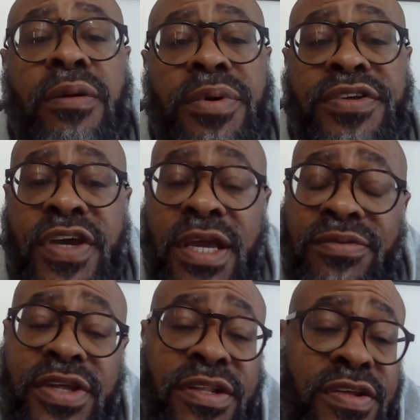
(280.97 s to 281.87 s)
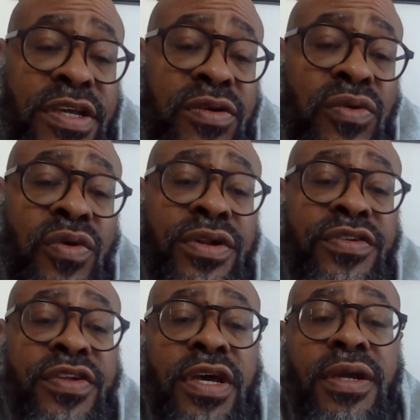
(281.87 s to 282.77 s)
But James continued on to
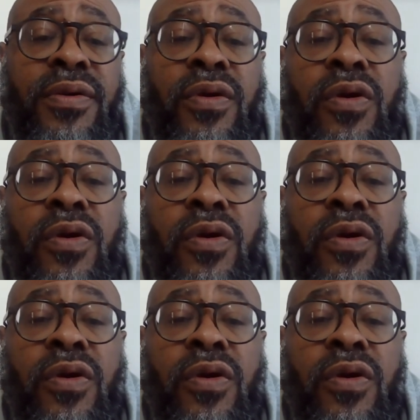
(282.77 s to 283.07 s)
say,